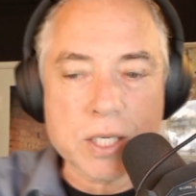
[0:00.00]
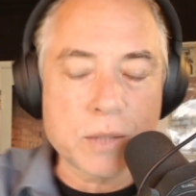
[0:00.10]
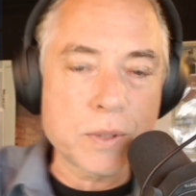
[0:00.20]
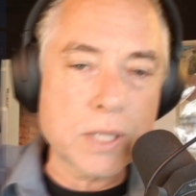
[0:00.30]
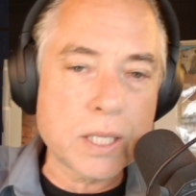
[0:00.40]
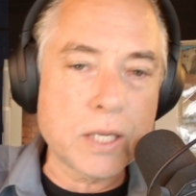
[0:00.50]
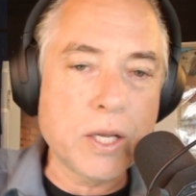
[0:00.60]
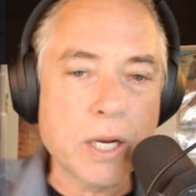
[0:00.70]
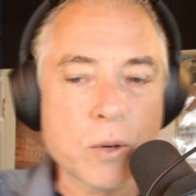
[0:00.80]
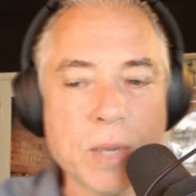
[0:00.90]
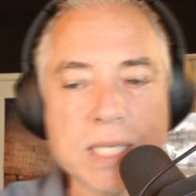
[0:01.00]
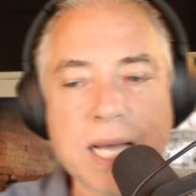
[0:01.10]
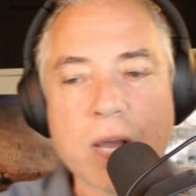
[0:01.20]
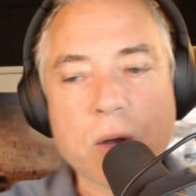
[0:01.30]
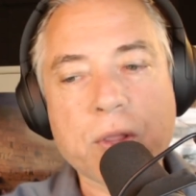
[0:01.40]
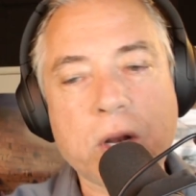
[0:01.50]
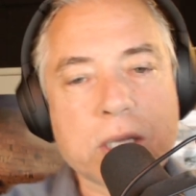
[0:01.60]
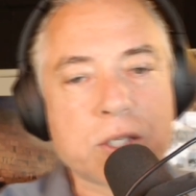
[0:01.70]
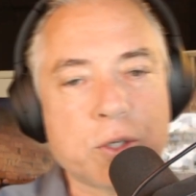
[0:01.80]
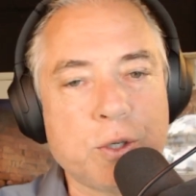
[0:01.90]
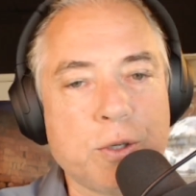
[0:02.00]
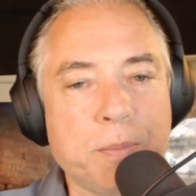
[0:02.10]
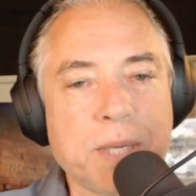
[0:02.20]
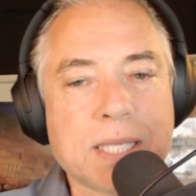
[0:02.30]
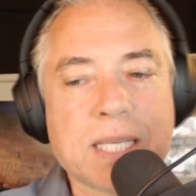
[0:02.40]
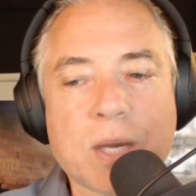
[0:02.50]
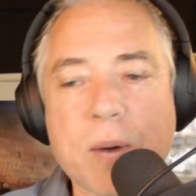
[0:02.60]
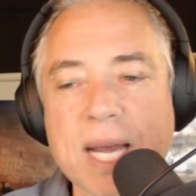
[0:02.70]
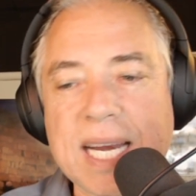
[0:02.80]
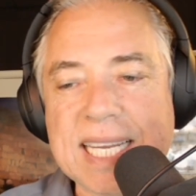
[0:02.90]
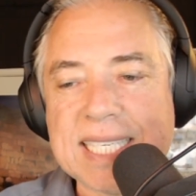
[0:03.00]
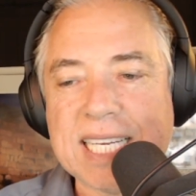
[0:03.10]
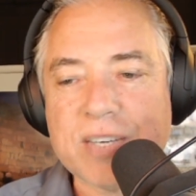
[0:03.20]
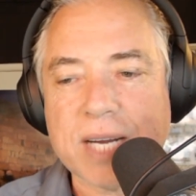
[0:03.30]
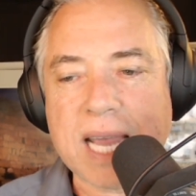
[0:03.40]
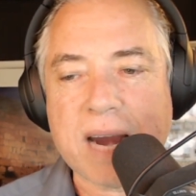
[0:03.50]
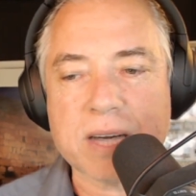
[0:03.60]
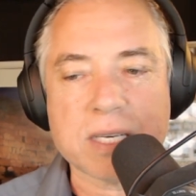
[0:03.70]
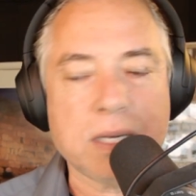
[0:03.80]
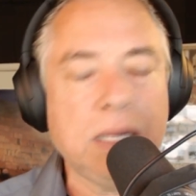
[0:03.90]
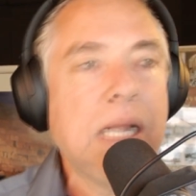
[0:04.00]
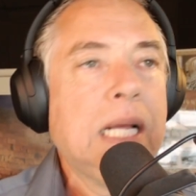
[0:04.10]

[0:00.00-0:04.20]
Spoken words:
She was a quasi-Orthodox Jew, but quite an eccentric character.